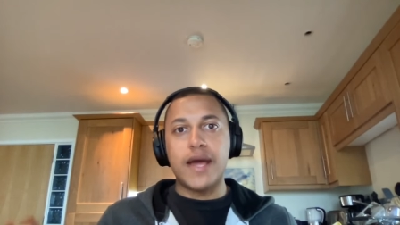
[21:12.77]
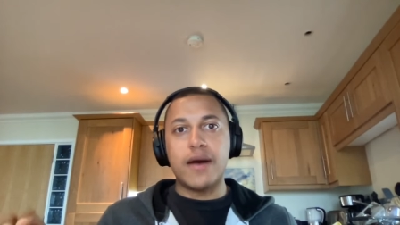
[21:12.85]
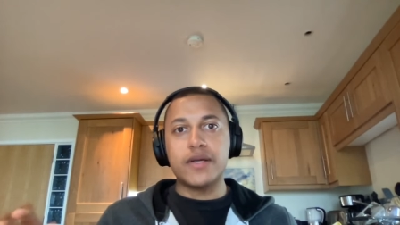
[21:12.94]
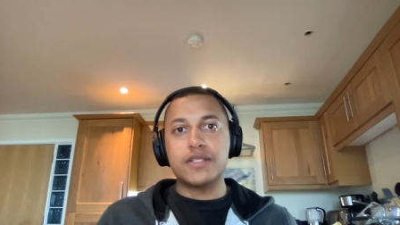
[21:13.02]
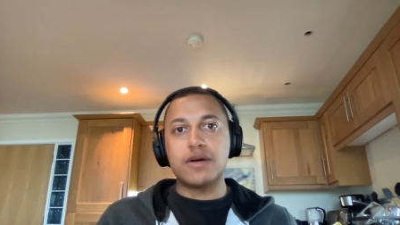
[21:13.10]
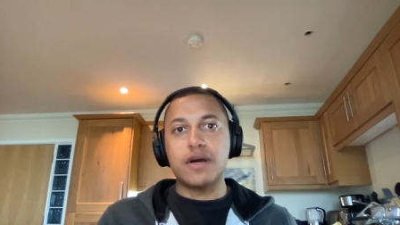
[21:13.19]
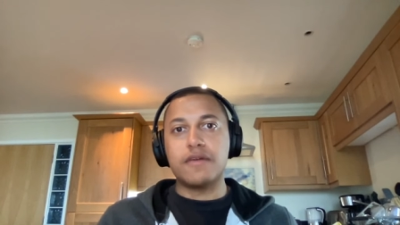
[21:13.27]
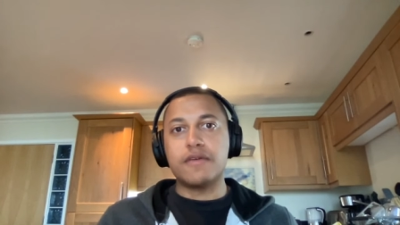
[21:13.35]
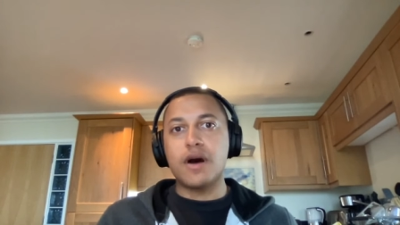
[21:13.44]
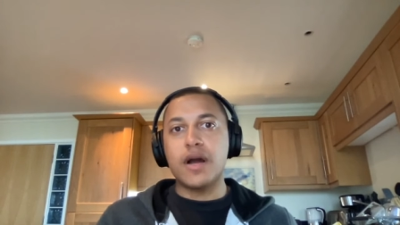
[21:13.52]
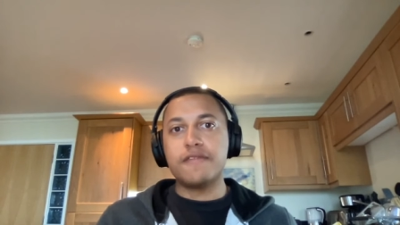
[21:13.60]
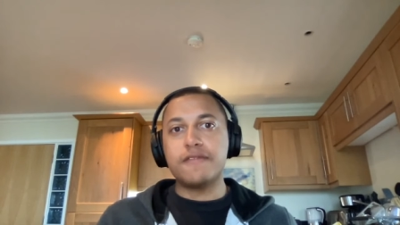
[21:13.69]
how I started a
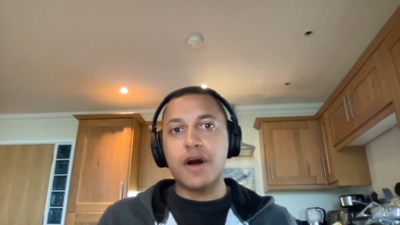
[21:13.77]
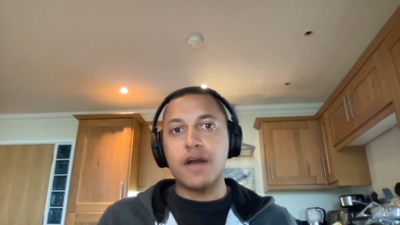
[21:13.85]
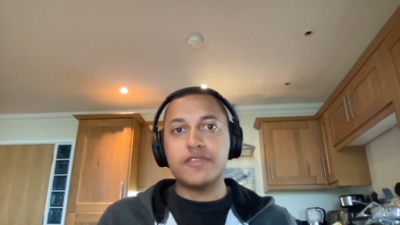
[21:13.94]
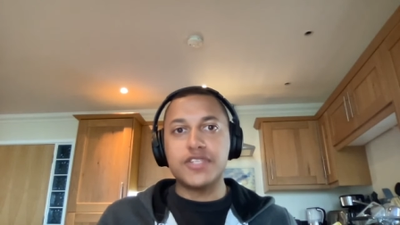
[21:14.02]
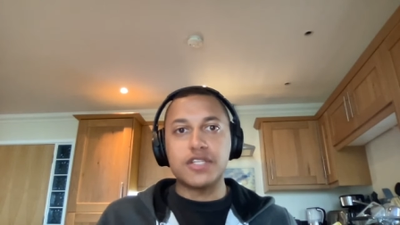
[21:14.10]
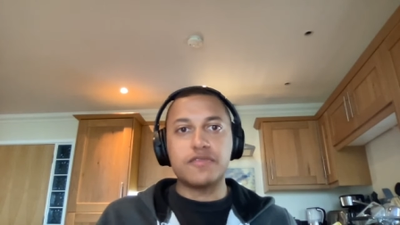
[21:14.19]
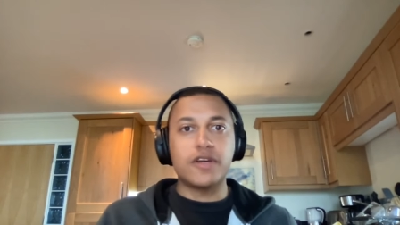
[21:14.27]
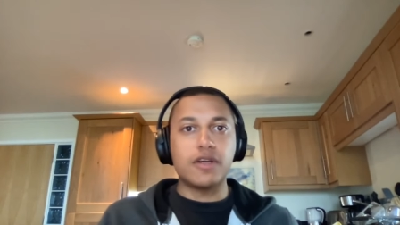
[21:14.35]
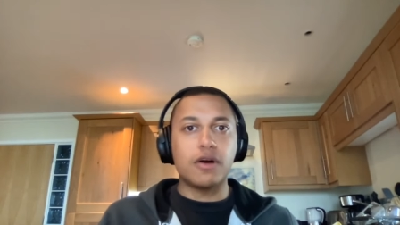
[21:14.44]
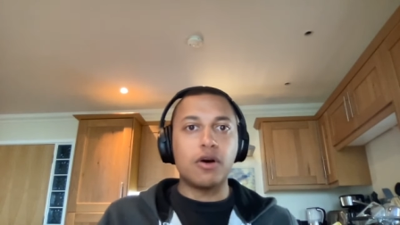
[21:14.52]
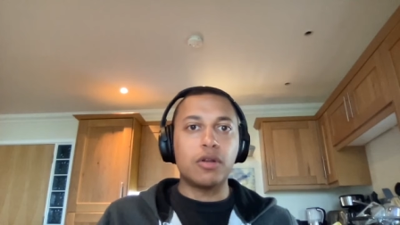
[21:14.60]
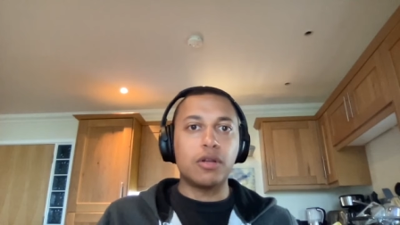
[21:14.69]
high five and six figure
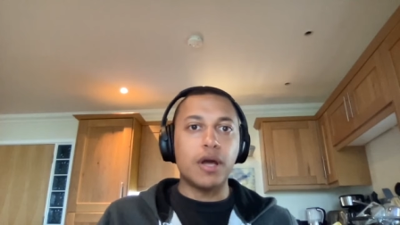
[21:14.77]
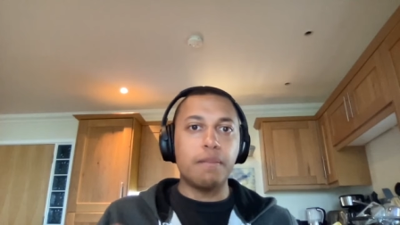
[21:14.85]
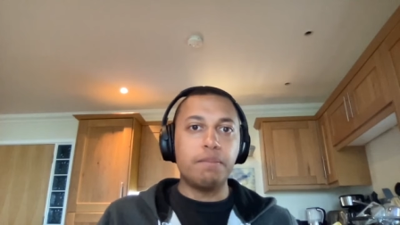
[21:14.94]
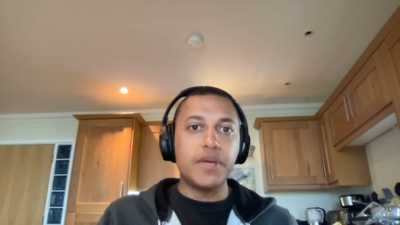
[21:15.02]
online